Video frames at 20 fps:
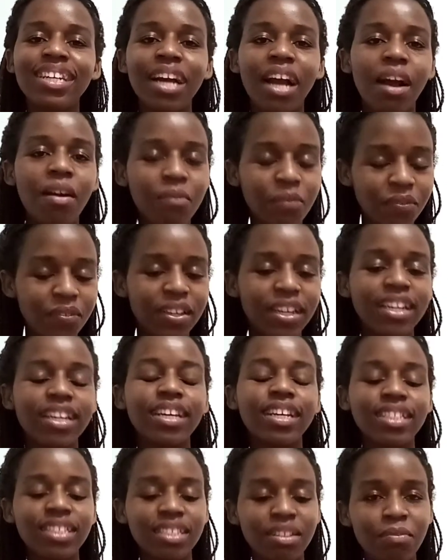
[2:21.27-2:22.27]
I'm feeling
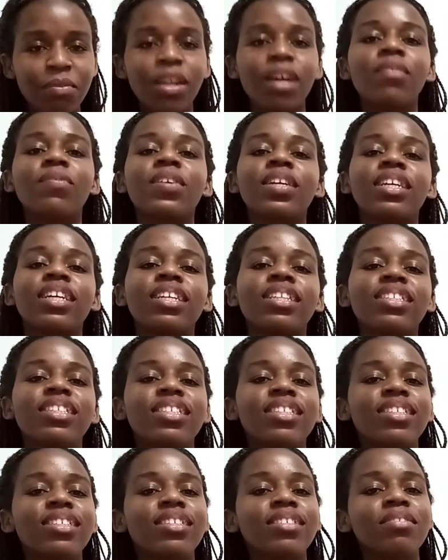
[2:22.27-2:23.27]
it. I'm loving it.
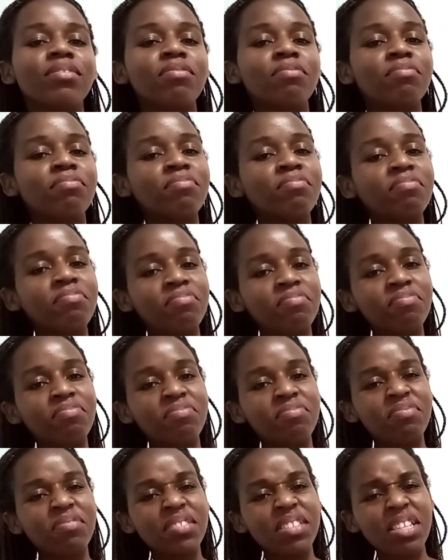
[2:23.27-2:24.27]

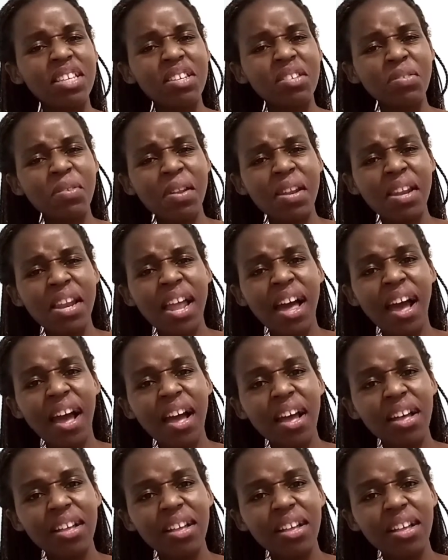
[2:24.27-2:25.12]
Gizwala.